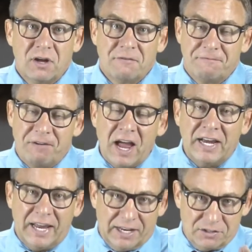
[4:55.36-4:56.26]

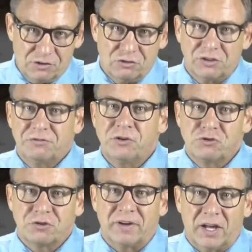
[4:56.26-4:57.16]
Finance uses
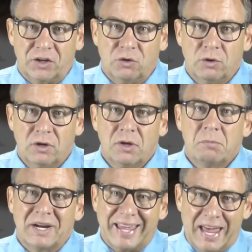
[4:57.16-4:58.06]
future value,
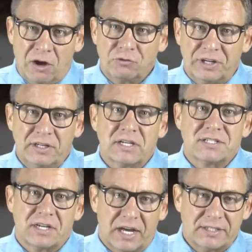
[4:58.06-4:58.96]
but accounting
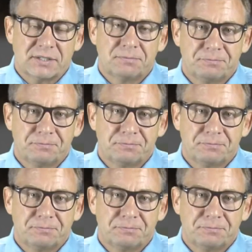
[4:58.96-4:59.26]
does not.